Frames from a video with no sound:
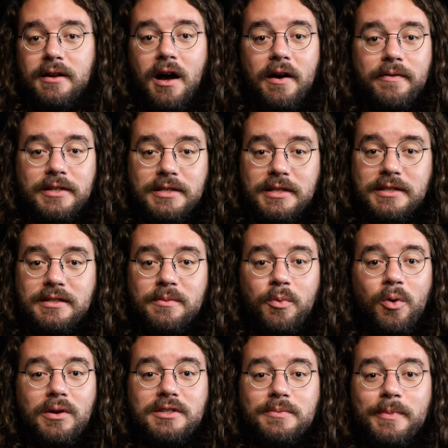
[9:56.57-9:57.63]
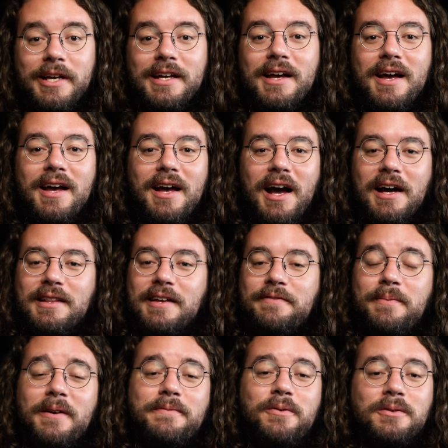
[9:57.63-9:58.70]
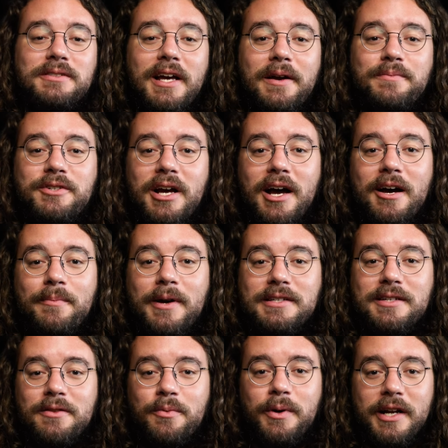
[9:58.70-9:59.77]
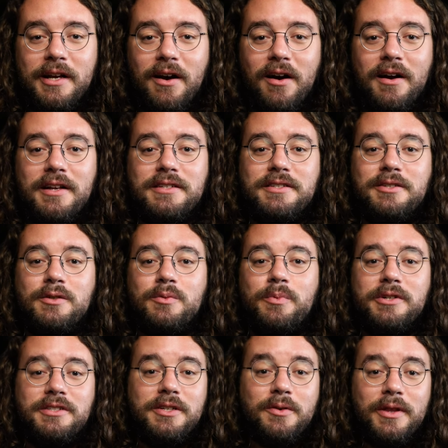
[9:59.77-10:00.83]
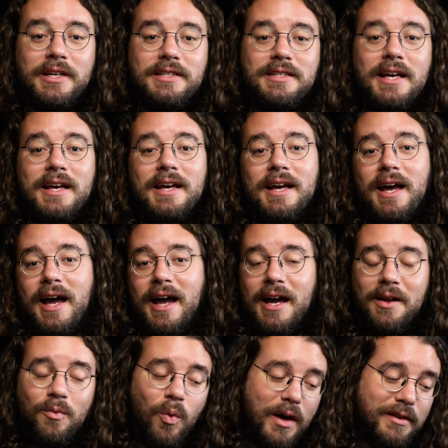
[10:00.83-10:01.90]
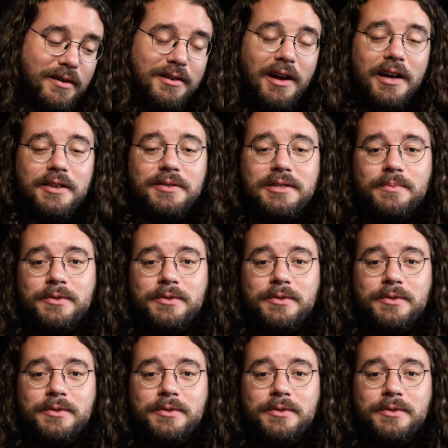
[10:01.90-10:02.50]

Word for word: It obviously supports me. I left my full time job as a 3D artist to pursue this, and whether or not you